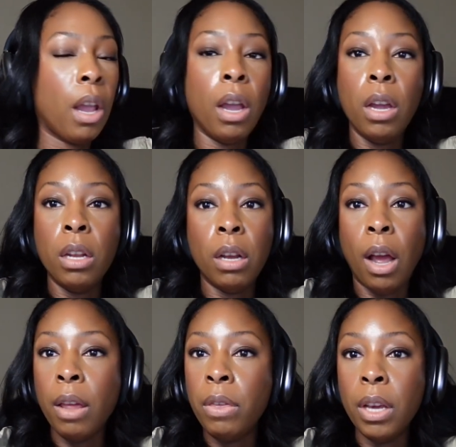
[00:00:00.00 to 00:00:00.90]
And
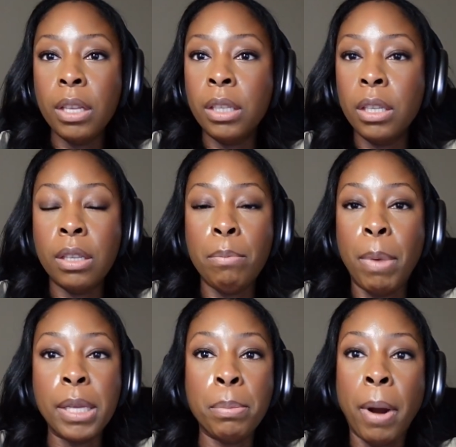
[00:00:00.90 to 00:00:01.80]
I think it's just a
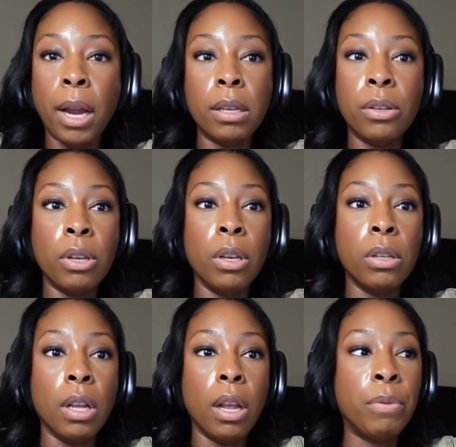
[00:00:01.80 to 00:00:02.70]
best practice to
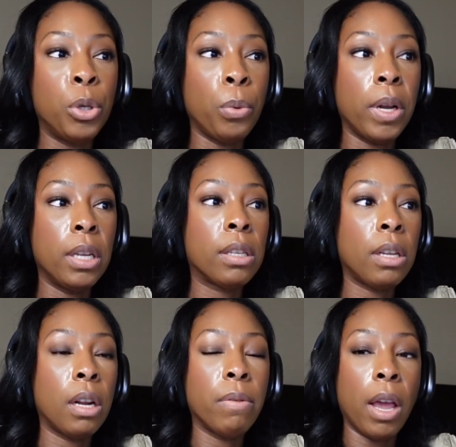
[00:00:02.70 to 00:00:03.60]
use a left join
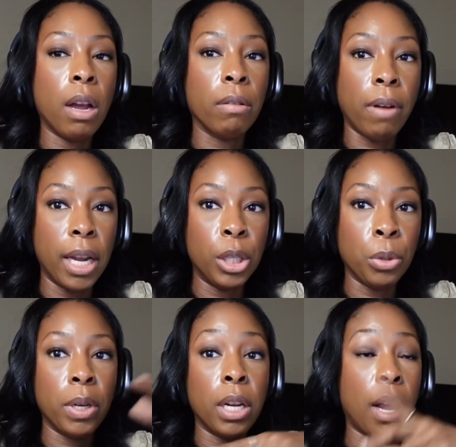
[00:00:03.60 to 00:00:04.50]
instead of like a right
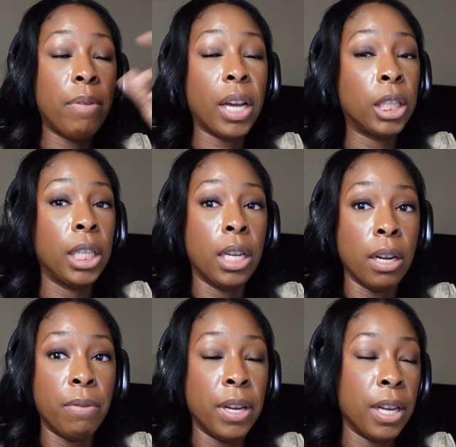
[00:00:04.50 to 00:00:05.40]
join. And I've actually
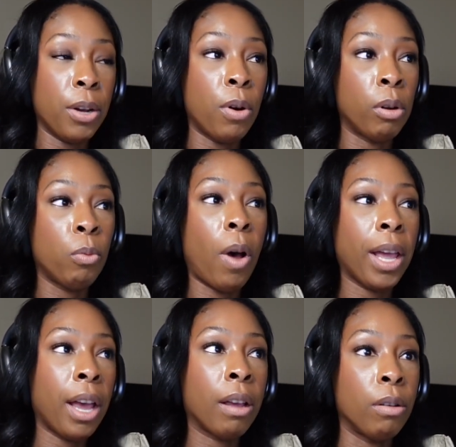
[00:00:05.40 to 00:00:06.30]
done a video on
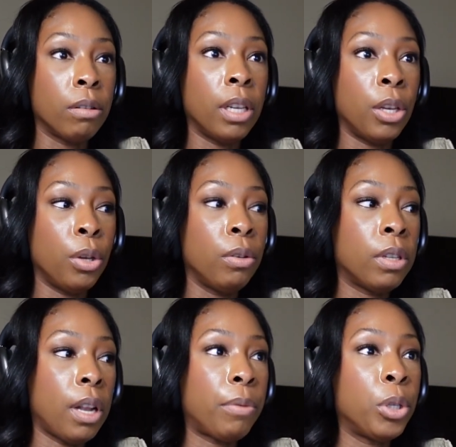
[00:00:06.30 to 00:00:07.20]
why I only
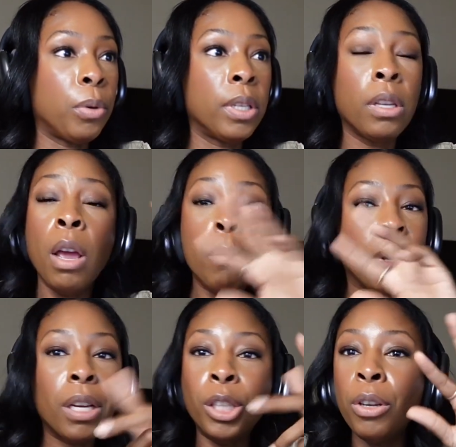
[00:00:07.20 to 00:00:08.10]
use left joins
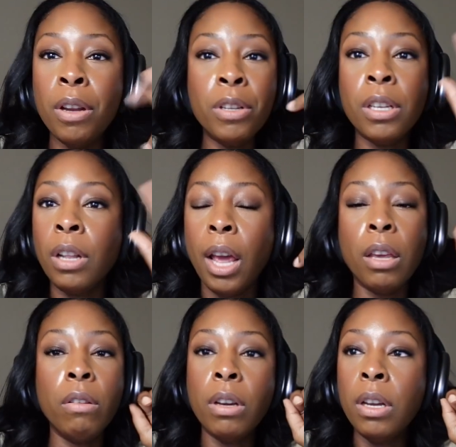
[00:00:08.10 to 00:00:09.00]
because you can like
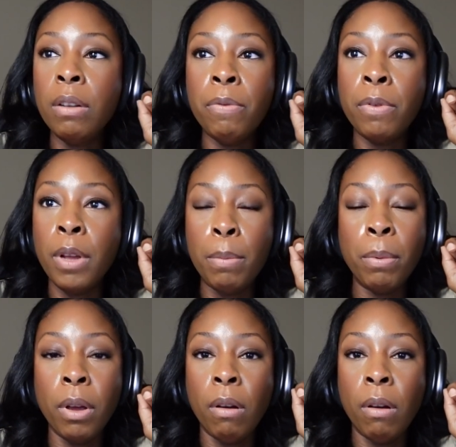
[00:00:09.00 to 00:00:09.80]
you can flip